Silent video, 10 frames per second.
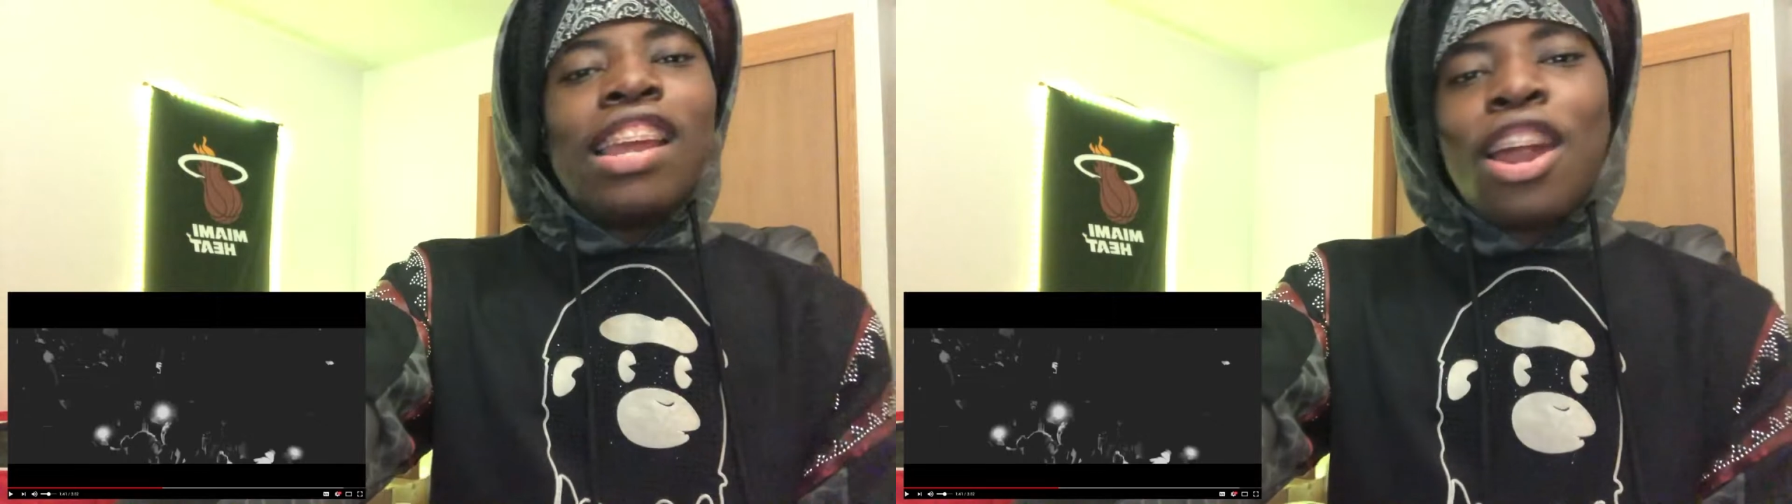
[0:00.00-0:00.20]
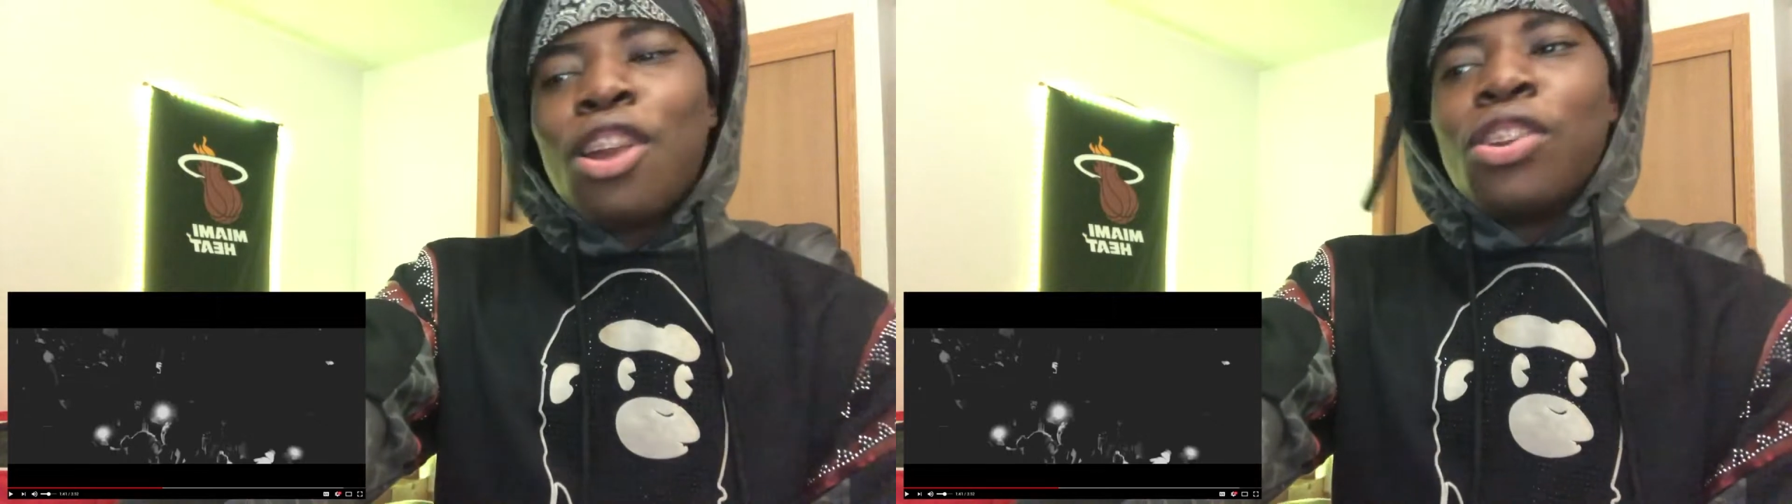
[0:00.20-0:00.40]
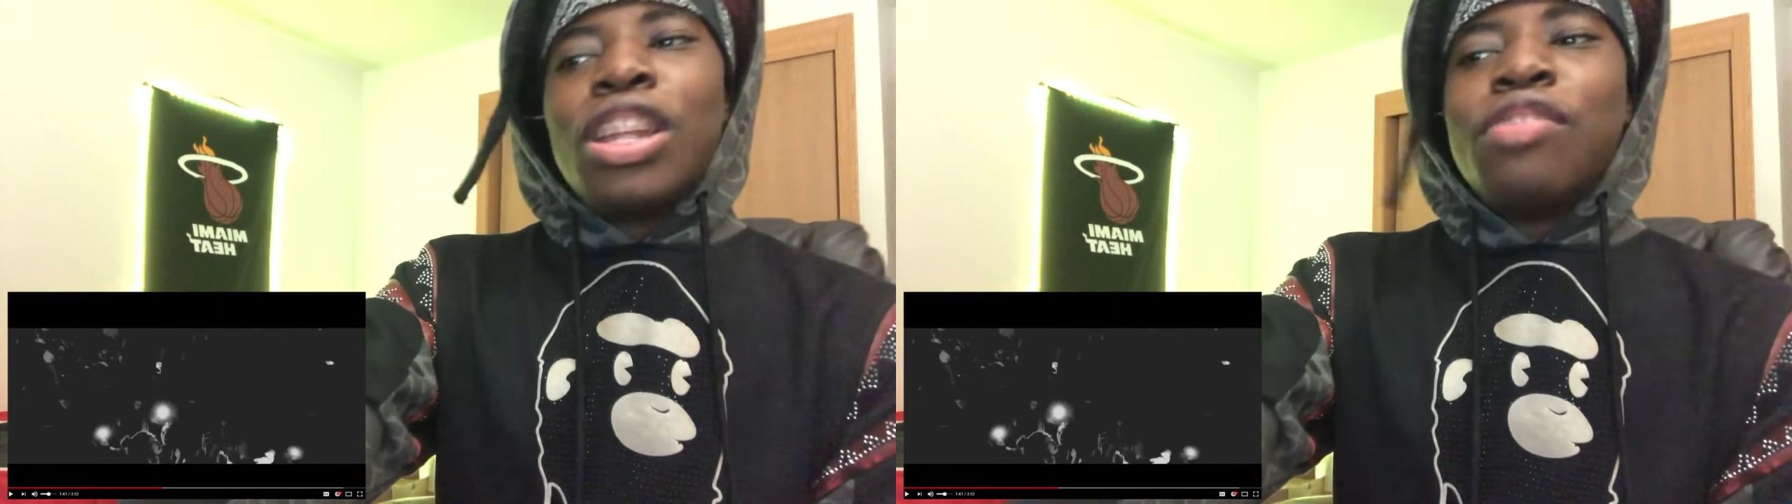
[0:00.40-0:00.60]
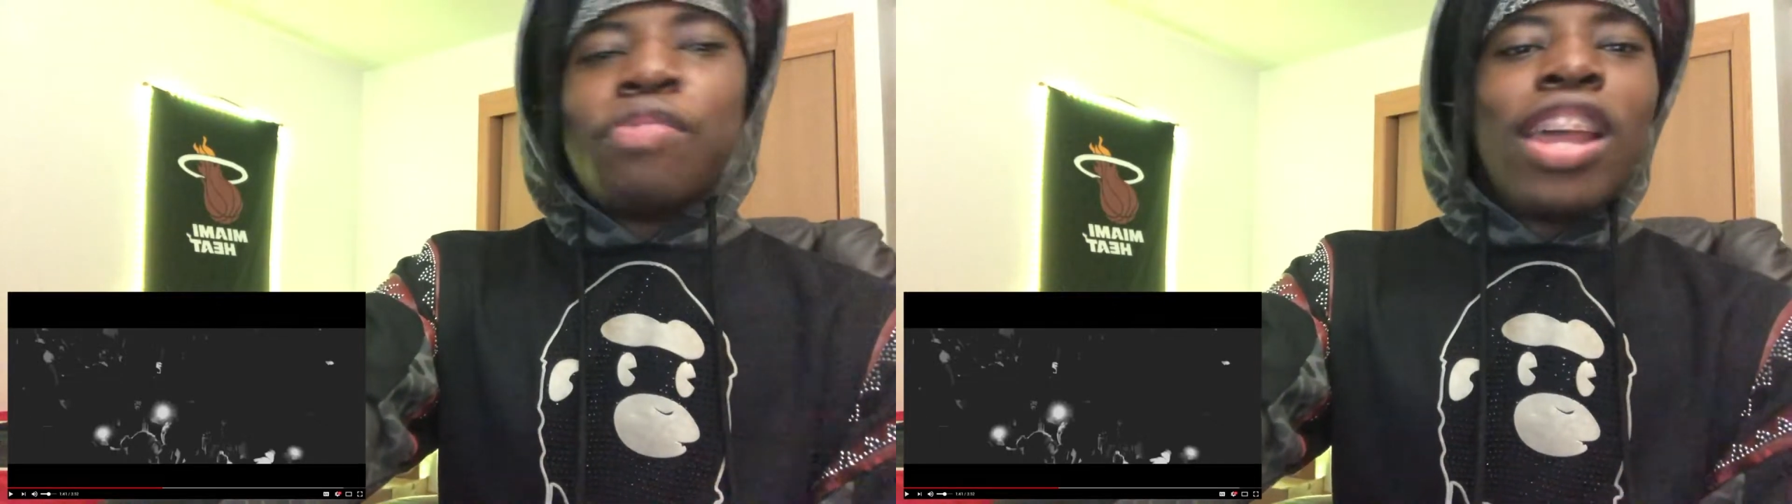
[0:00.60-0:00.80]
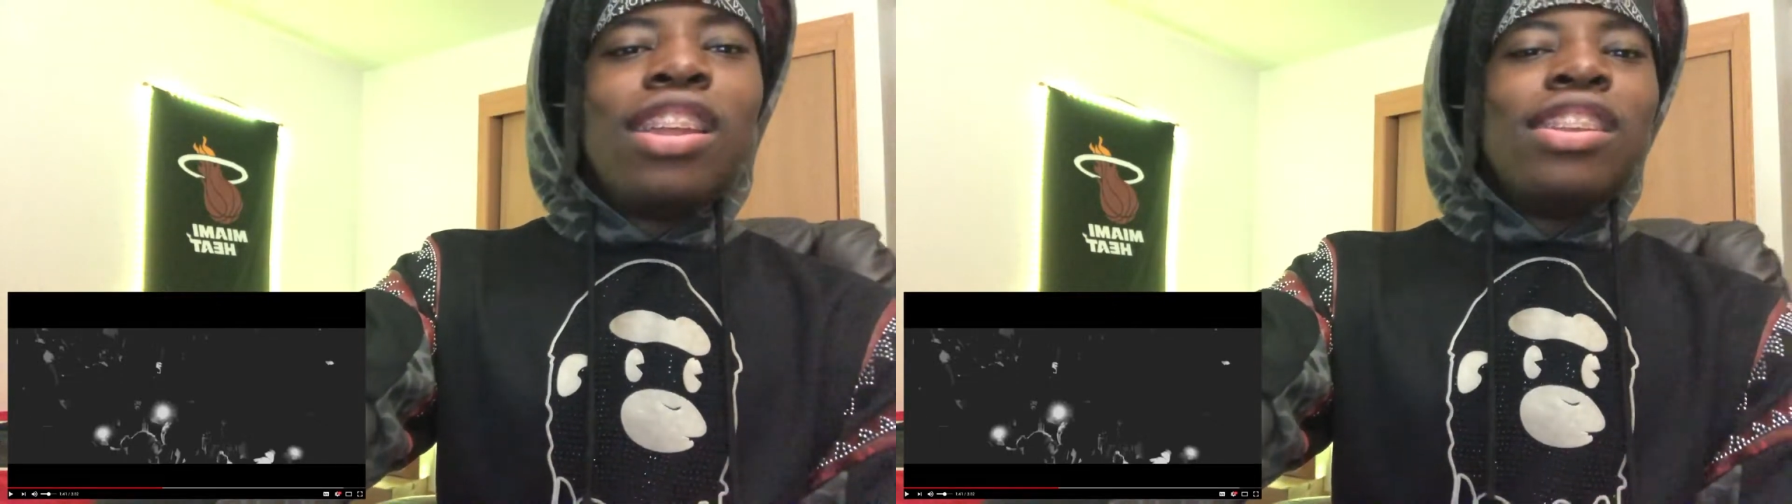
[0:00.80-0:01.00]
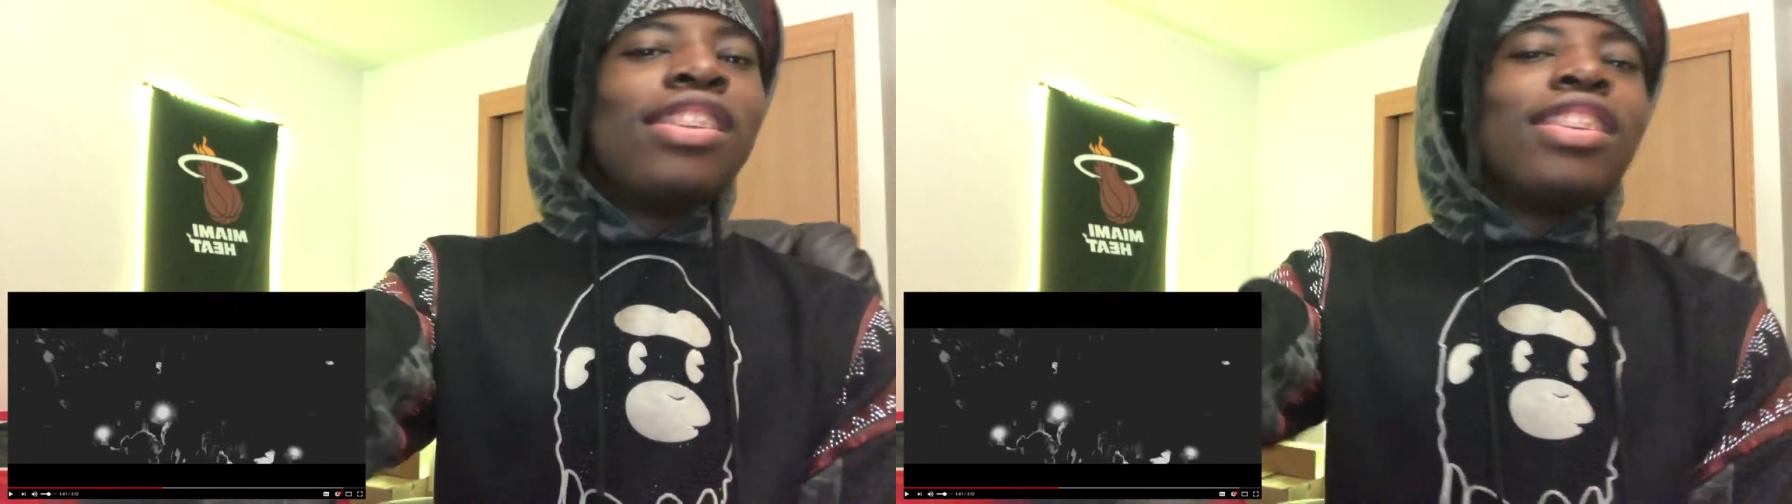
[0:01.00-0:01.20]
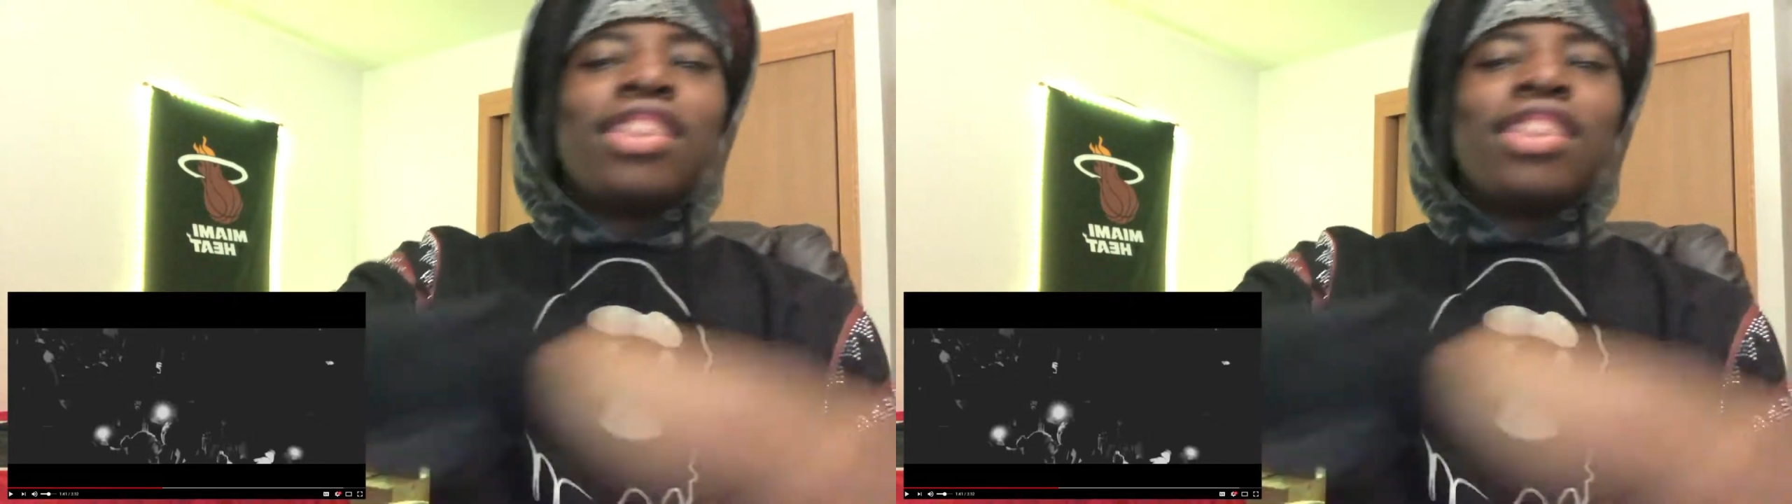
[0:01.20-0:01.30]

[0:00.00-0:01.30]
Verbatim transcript: hurt. He fighting.